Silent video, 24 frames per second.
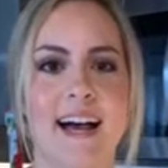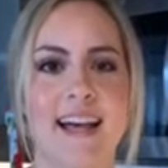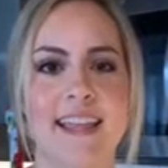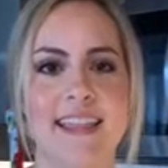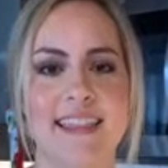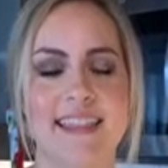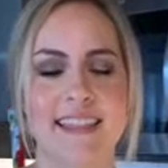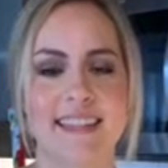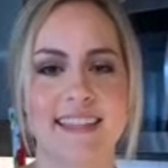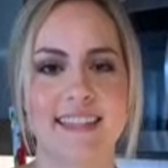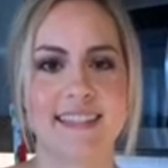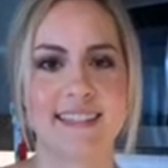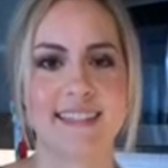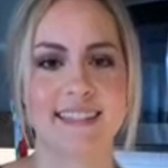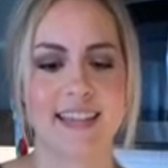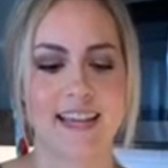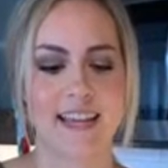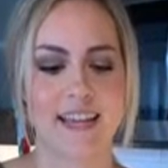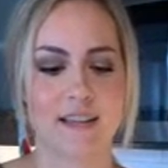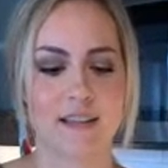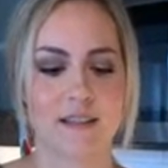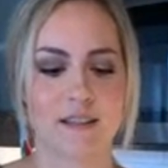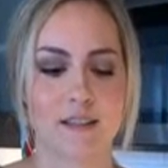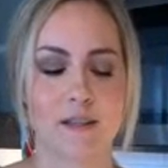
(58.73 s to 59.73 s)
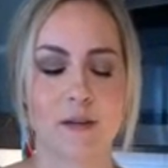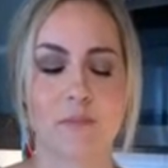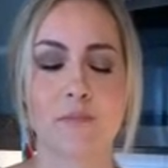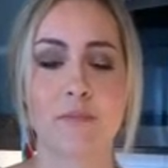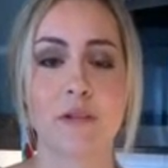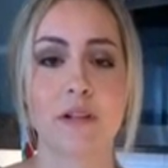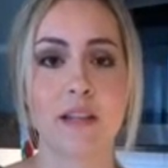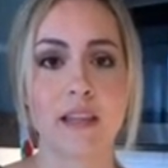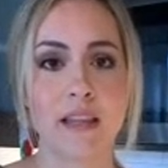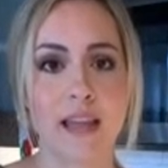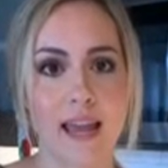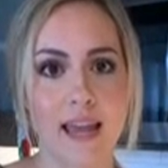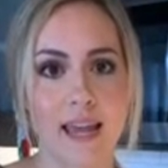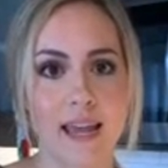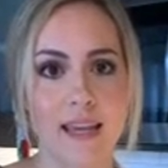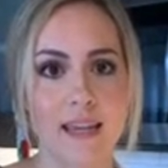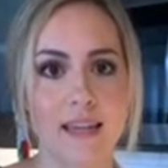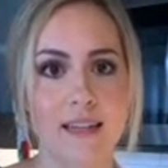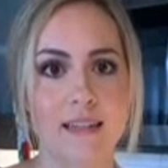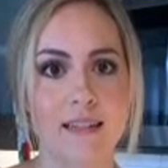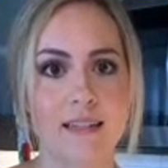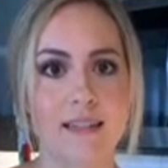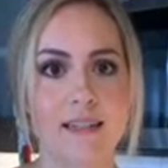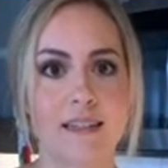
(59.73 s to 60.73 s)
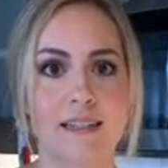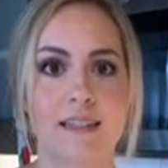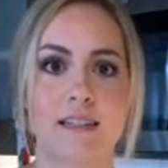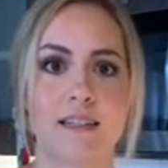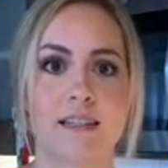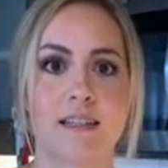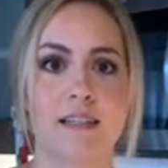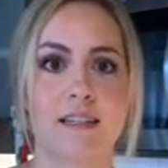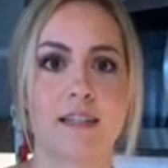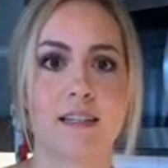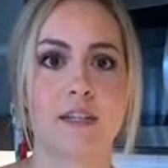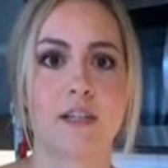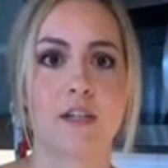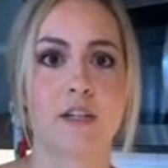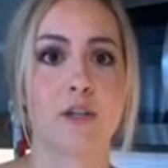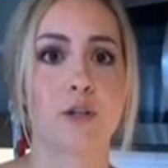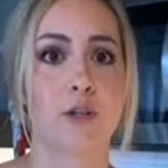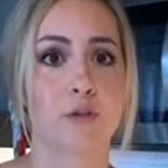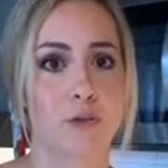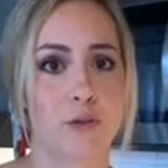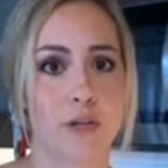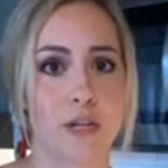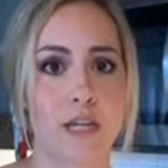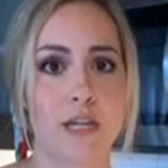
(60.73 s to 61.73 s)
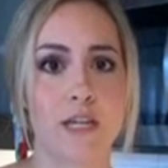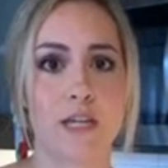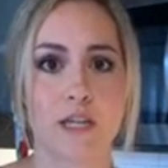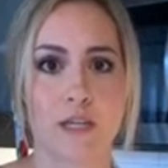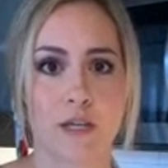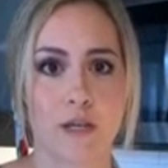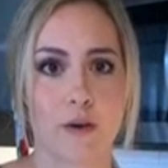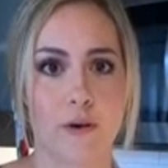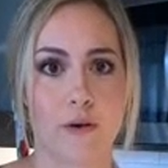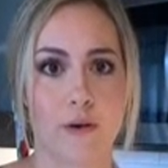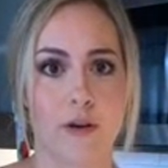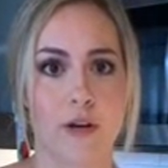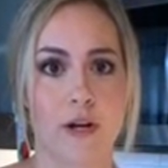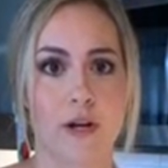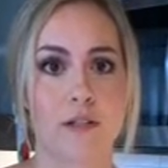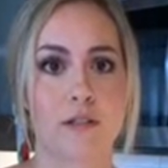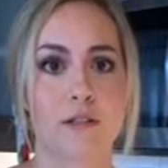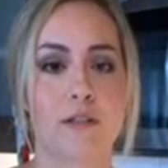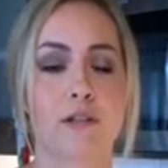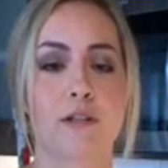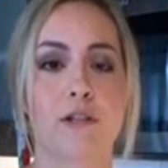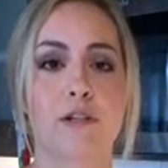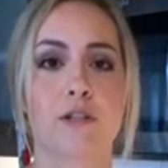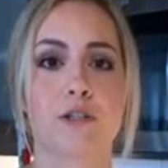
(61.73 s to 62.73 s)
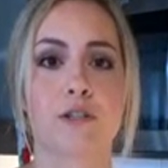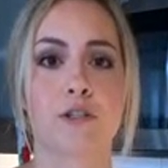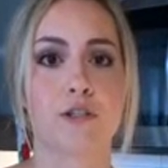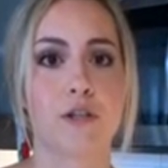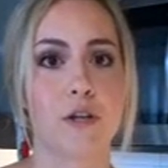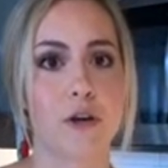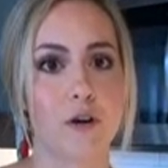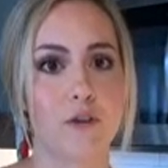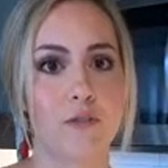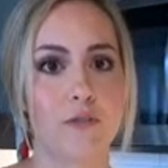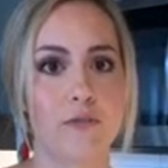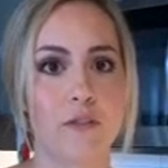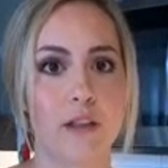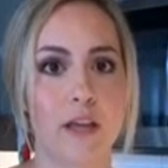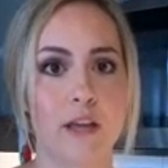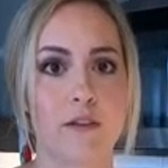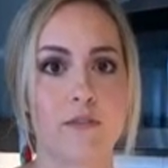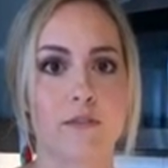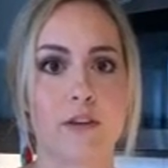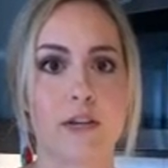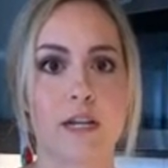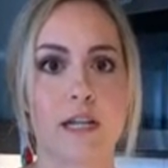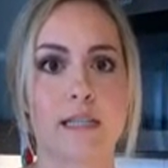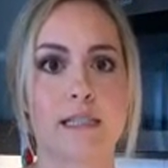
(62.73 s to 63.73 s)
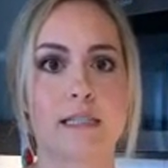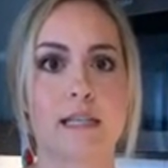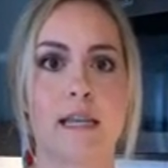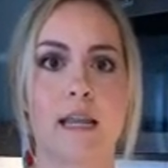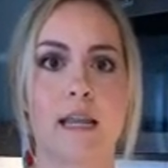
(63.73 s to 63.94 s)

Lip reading: This is plain Greek yogurt. So there's no flavorings in